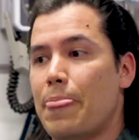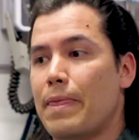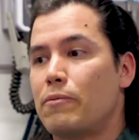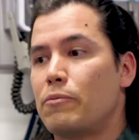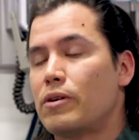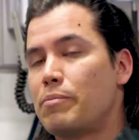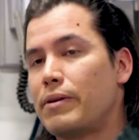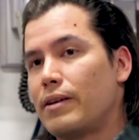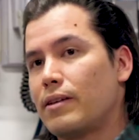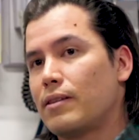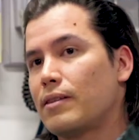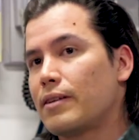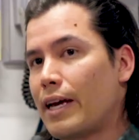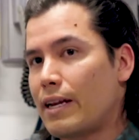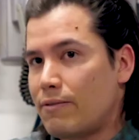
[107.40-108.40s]
it would be
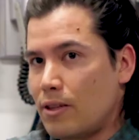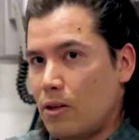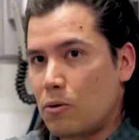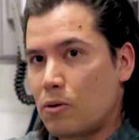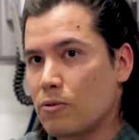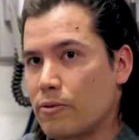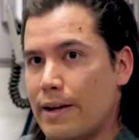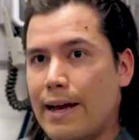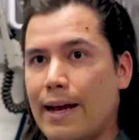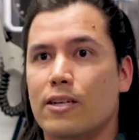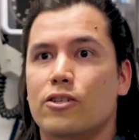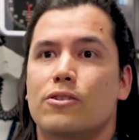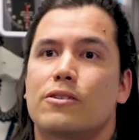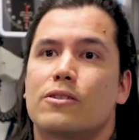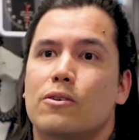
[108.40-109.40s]
kind of a local
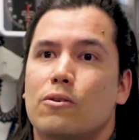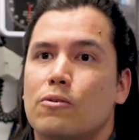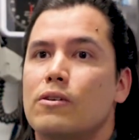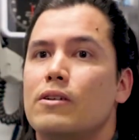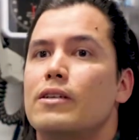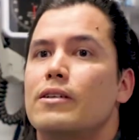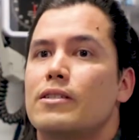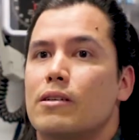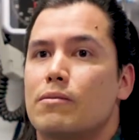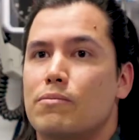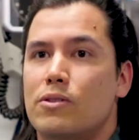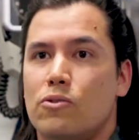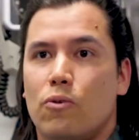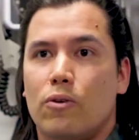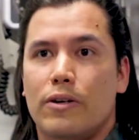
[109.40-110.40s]
reaction, so some
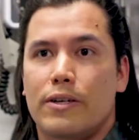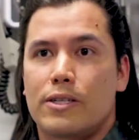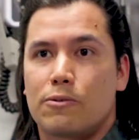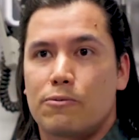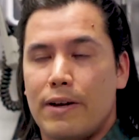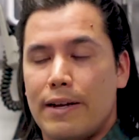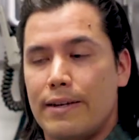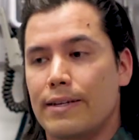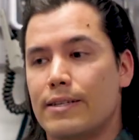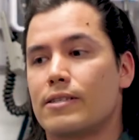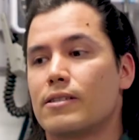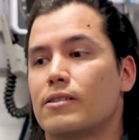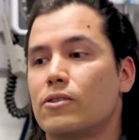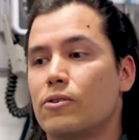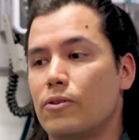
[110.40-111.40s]
soreness,
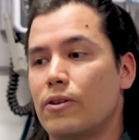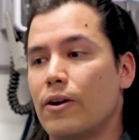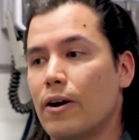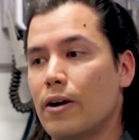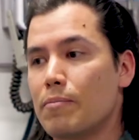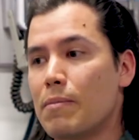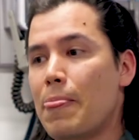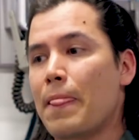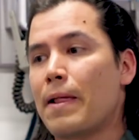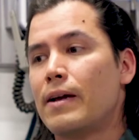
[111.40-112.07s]
redness to the arm.